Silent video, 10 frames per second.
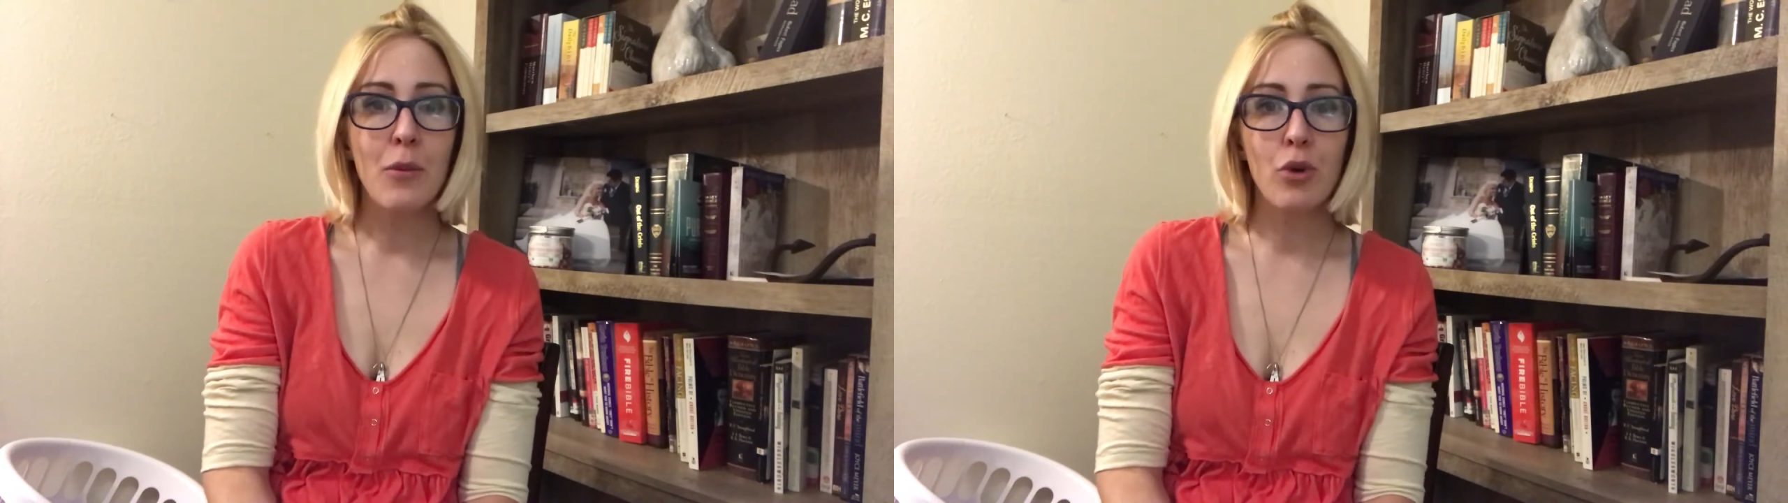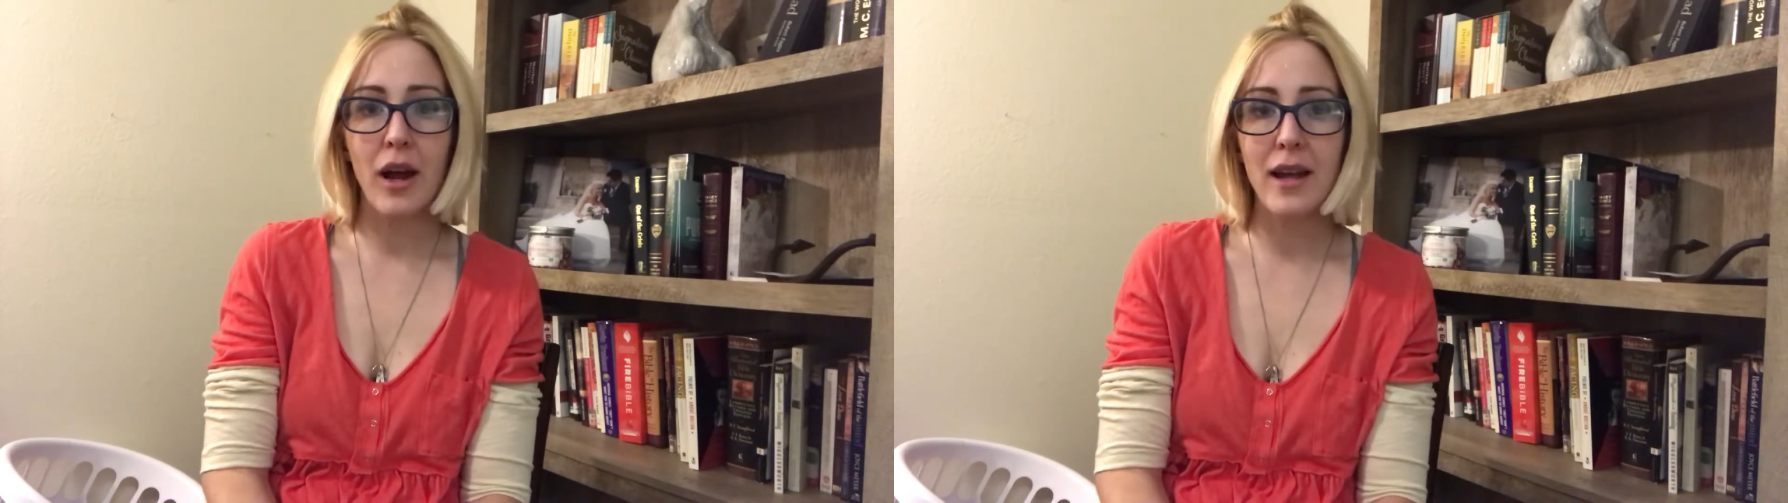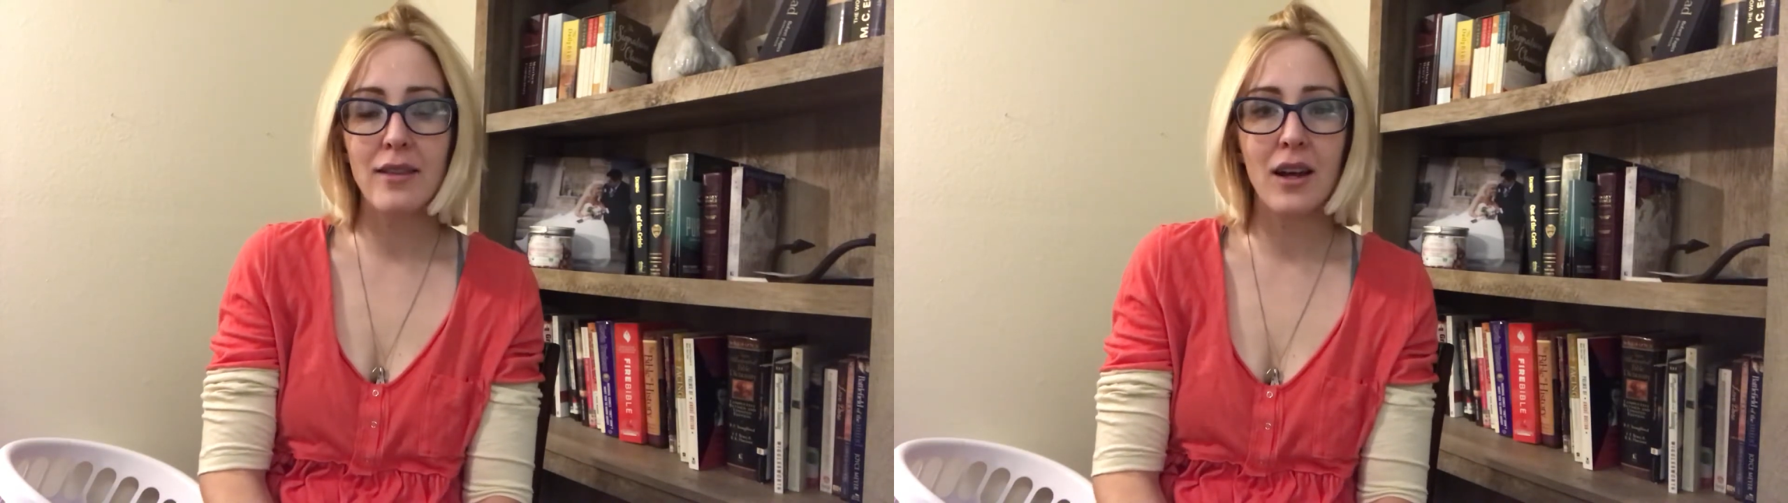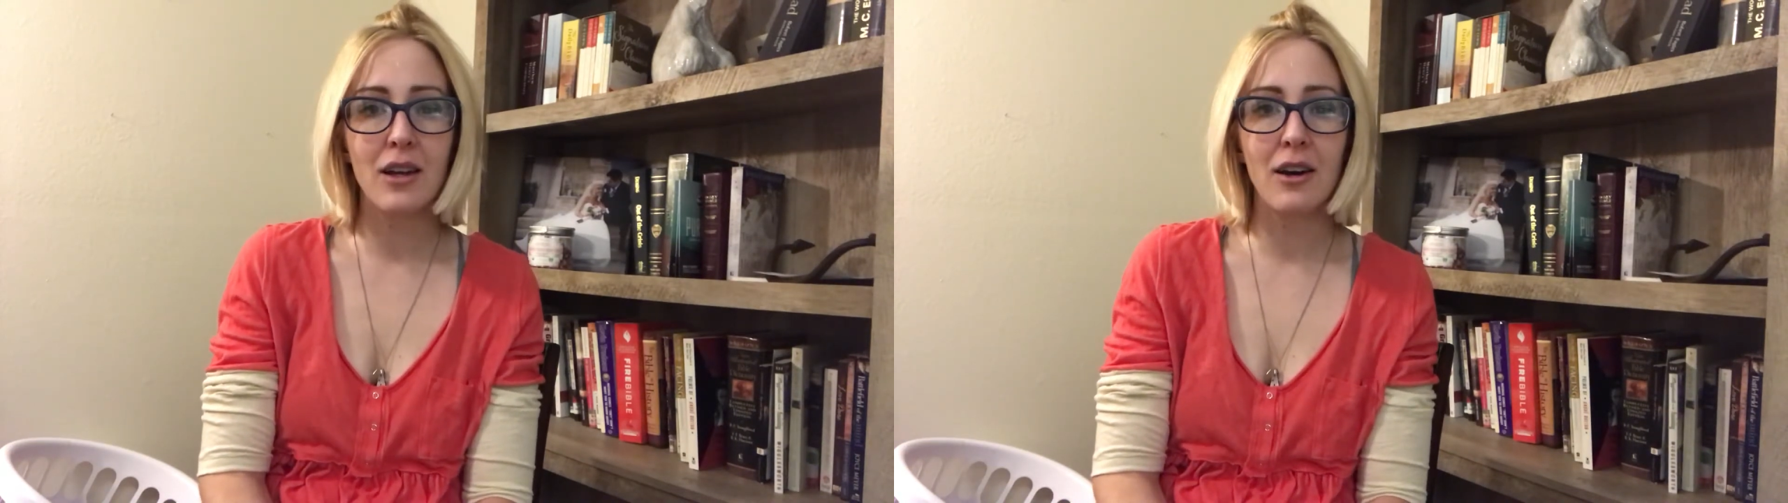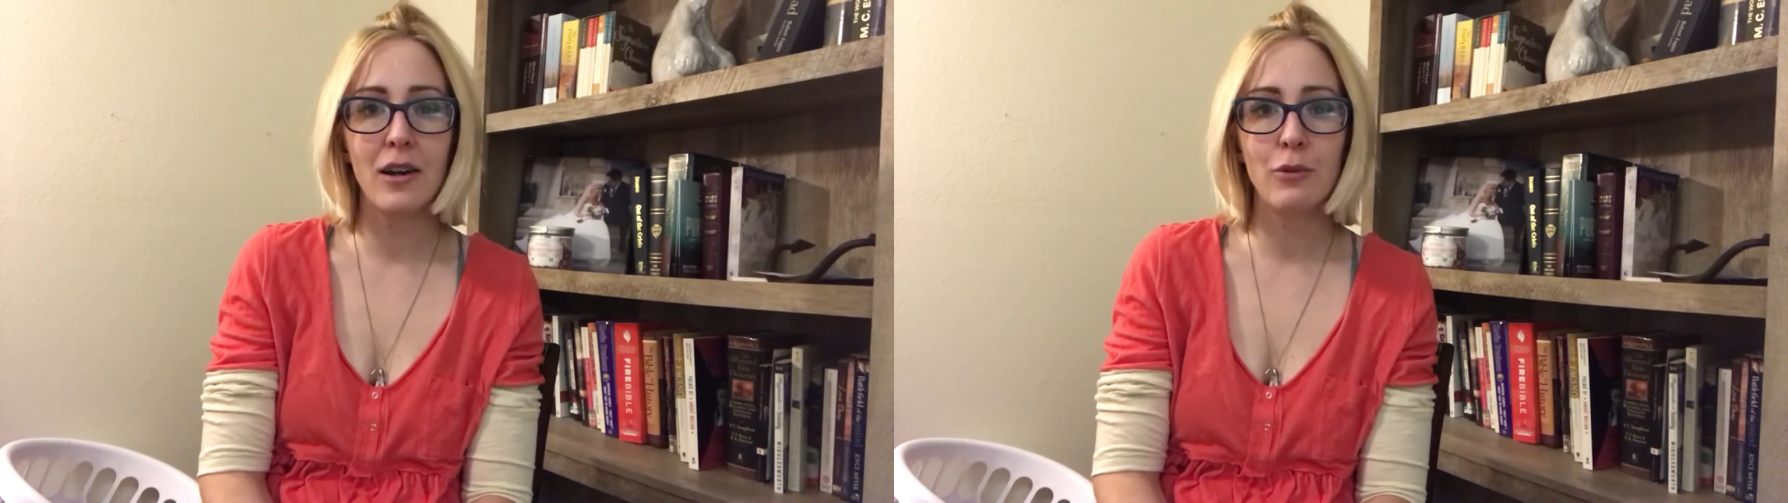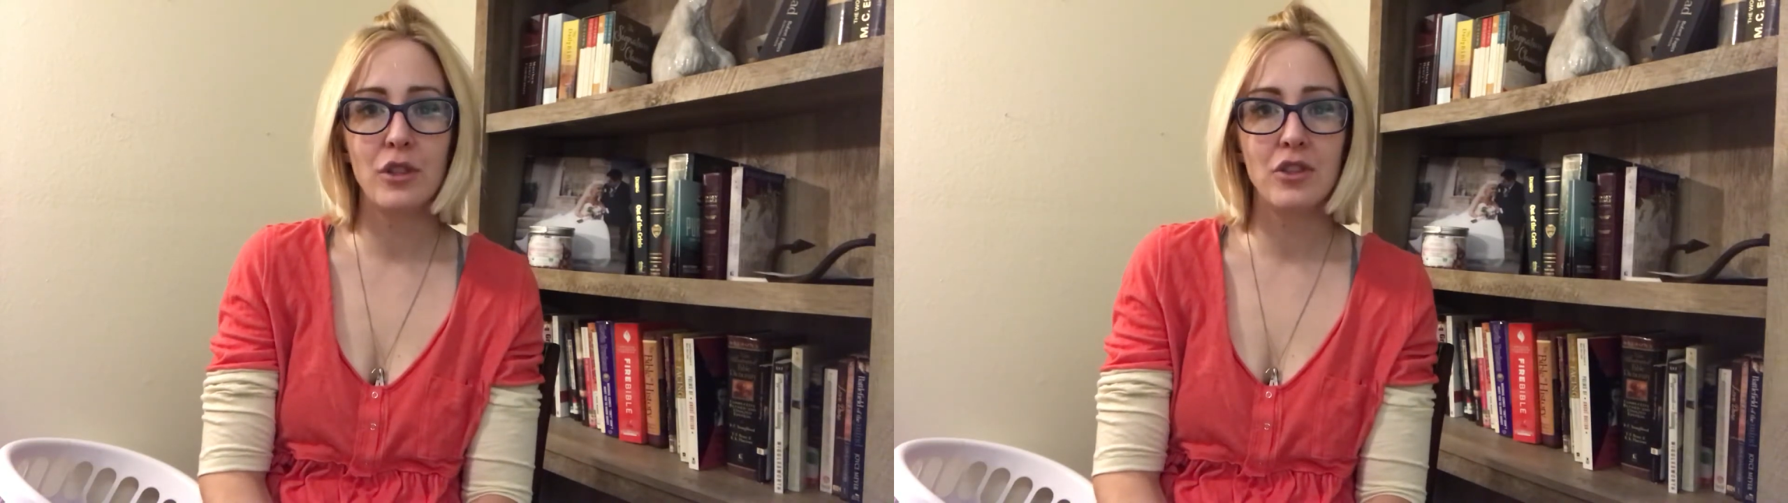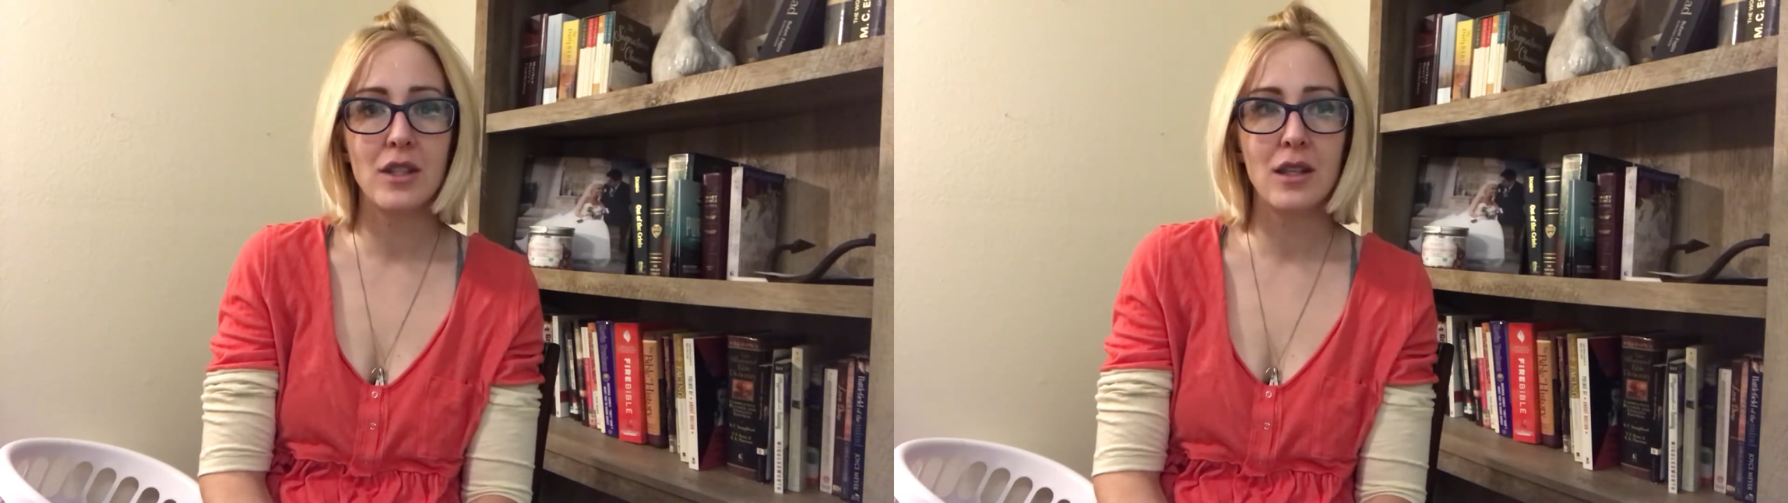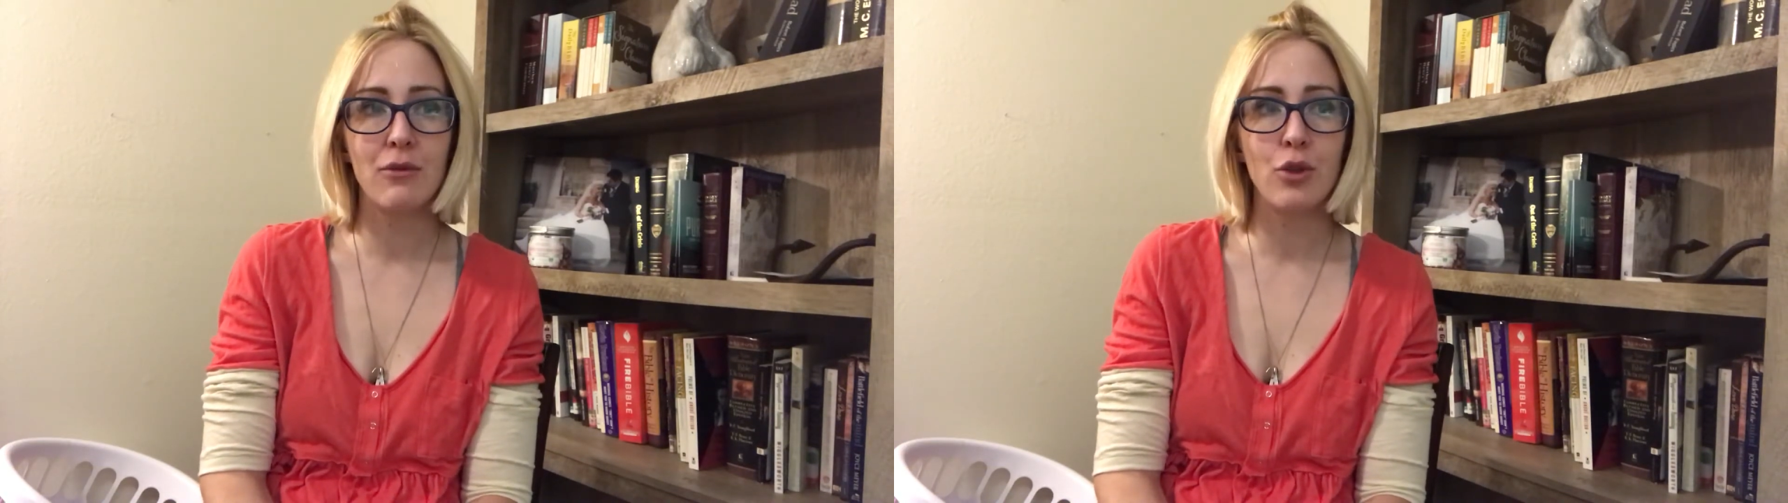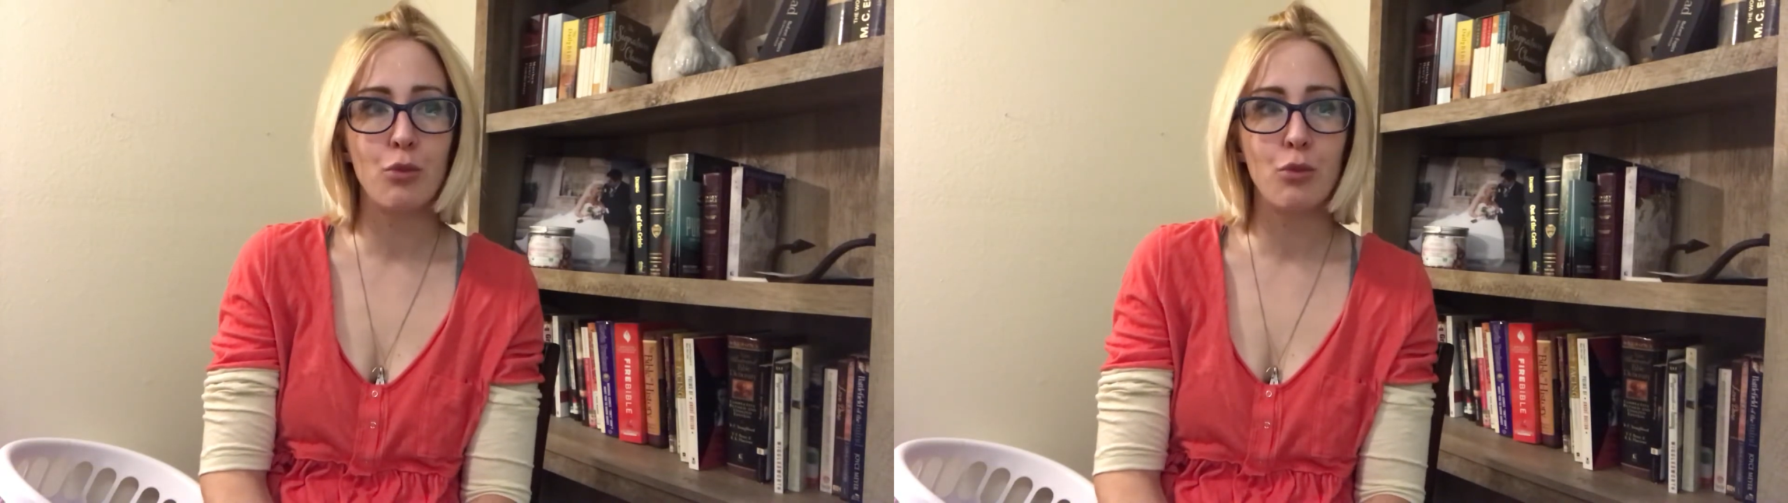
pray that God would just give you